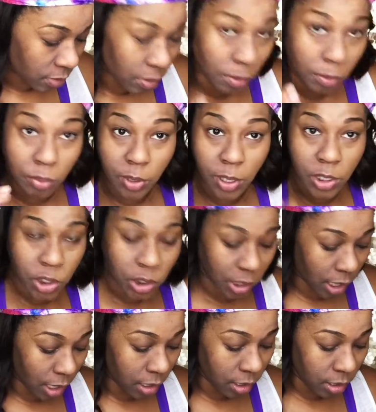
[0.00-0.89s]
The brush
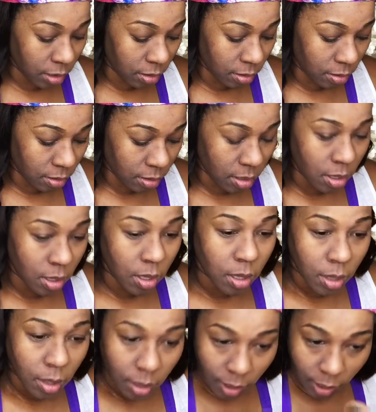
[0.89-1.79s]
kind
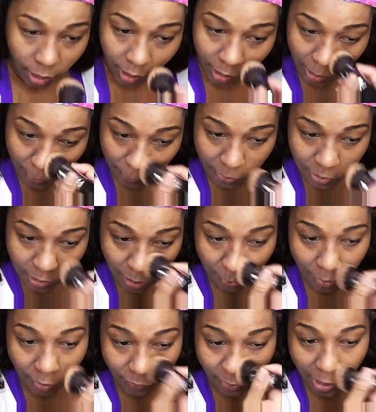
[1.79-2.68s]
of ate up
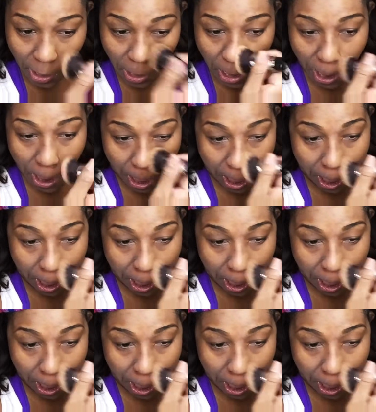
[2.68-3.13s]
some of it.